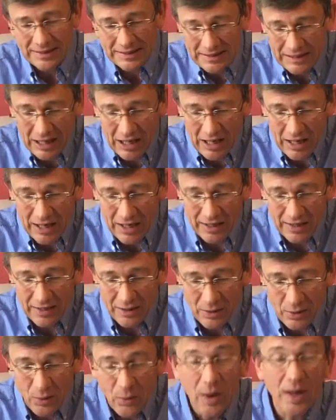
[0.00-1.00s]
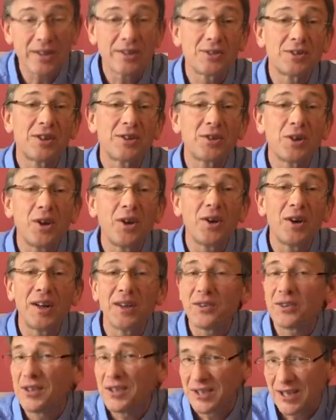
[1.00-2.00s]
God wants to turn
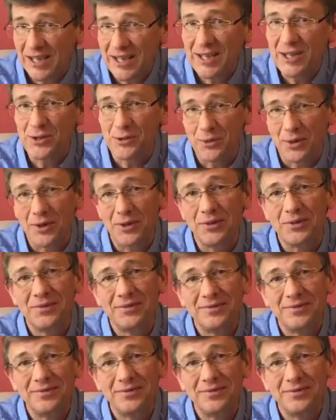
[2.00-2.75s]
us into Israel.